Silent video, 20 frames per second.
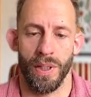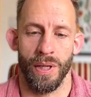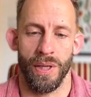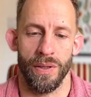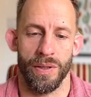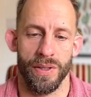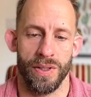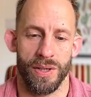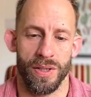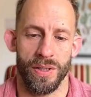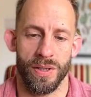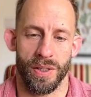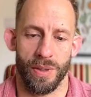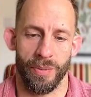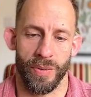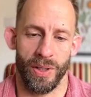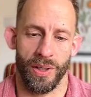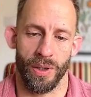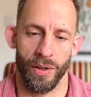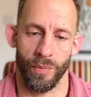This is
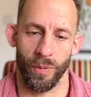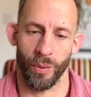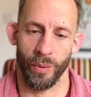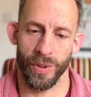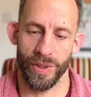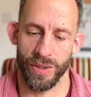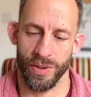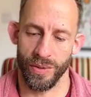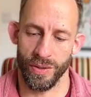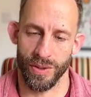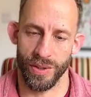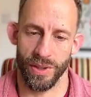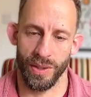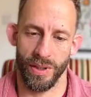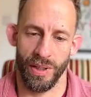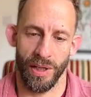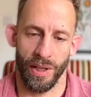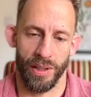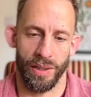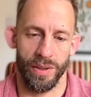something I've always used at
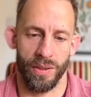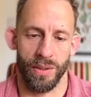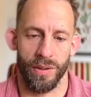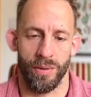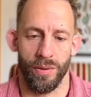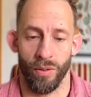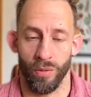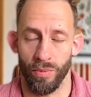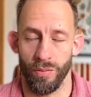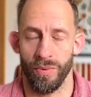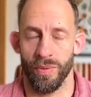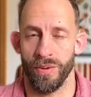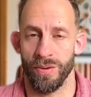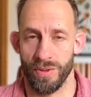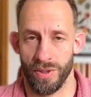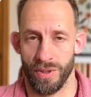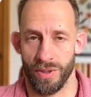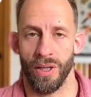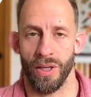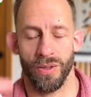the end, or
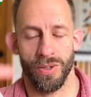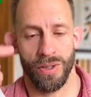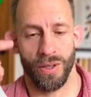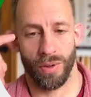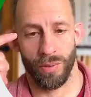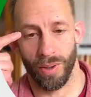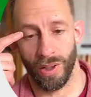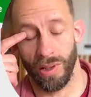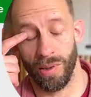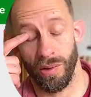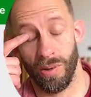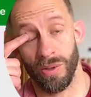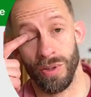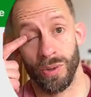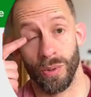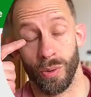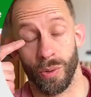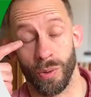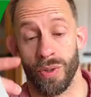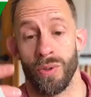started using quite a lot,
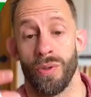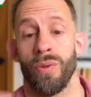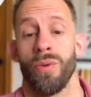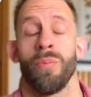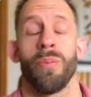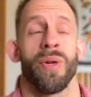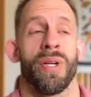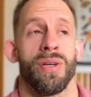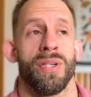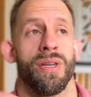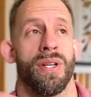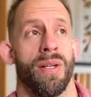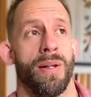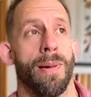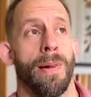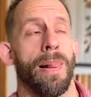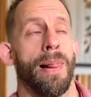taught soon, because it